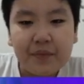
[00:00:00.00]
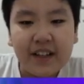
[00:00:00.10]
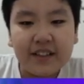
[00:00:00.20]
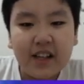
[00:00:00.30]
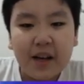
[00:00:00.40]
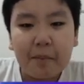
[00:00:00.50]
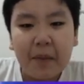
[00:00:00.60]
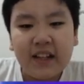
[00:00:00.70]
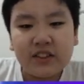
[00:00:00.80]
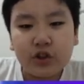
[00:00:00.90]
is
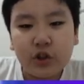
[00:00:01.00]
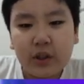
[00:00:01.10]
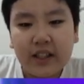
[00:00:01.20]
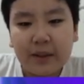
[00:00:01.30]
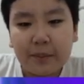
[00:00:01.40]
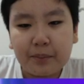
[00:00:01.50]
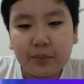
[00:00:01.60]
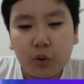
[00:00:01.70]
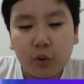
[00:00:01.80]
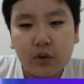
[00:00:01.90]
masculine
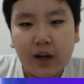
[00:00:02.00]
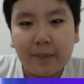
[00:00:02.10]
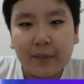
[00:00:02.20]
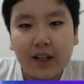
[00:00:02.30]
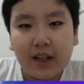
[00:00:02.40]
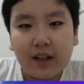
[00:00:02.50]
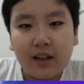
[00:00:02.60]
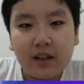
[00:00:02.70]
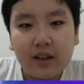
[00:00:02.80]
programming.